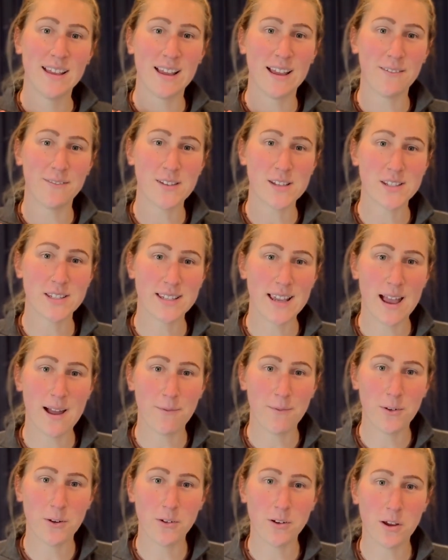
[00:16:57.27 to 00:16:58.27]
if this is
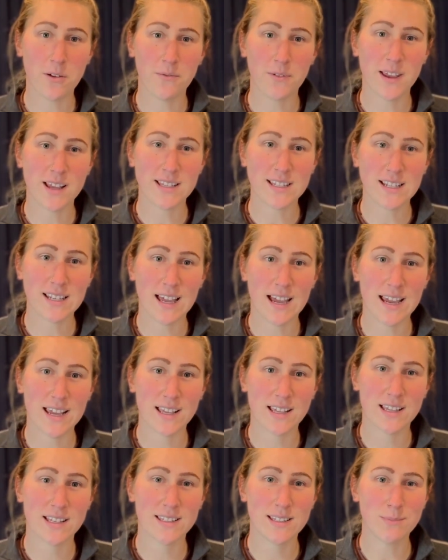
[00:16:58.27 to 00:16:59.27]
helpful, don't forget to
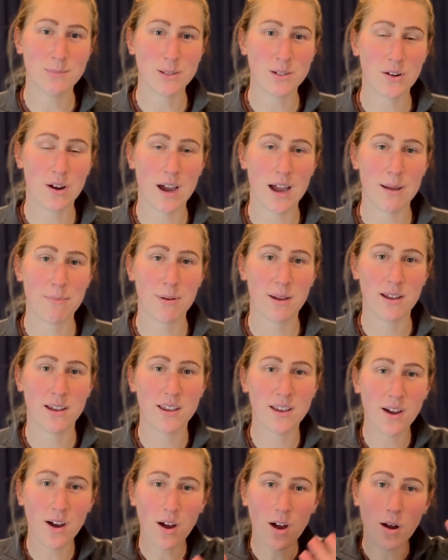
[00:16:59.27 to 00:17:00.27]
like, subscribe,
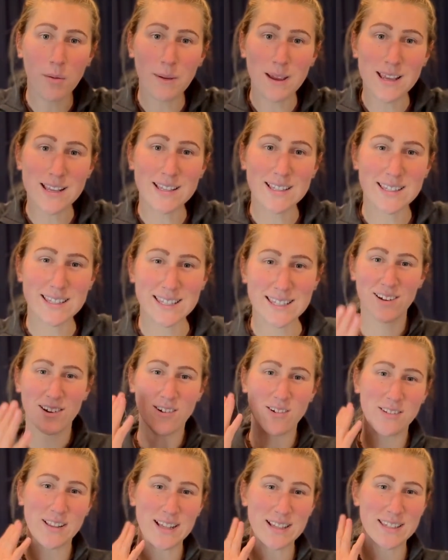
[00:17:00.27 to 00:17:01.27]
comment.
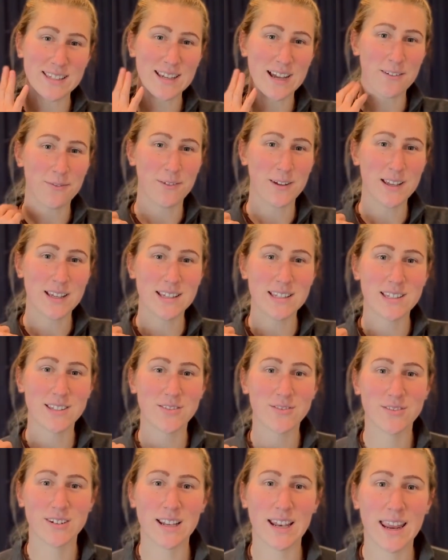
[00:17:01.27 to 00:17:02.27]
All that stuff is
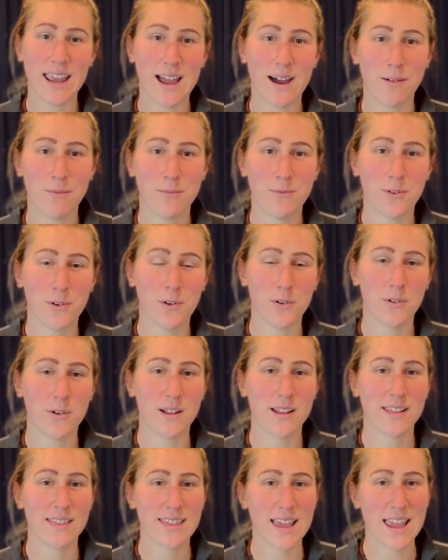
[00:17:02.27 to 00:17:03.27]
really helpful.
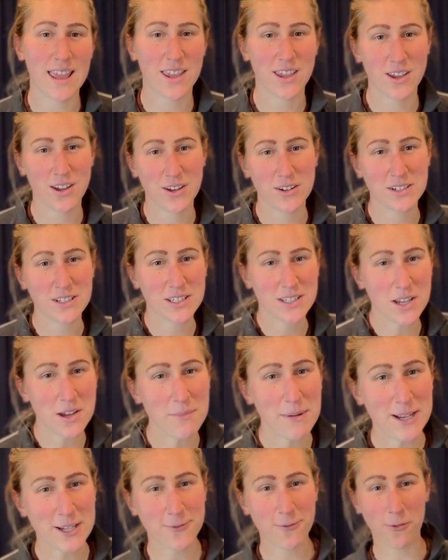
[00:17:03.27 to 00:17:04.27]
Thank you so
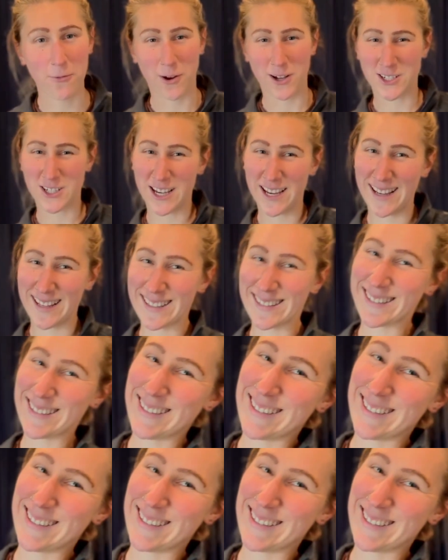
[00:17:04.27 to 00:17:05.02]
much for watching.